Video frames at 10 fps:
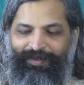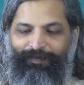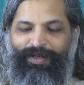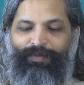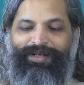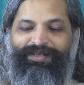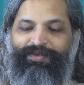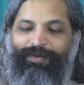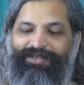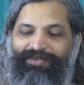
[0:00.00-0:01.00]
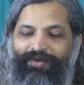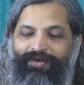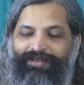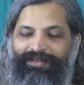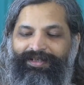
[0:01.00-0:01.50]
But what is so
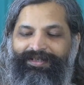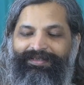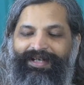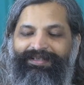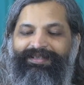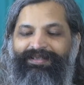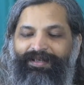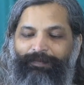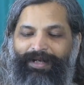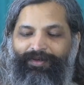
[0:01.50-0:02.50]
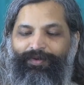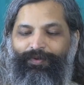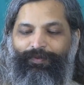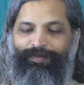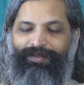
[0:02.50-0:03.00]
extraordinary is that this
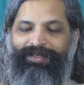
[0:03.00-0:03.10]
microbe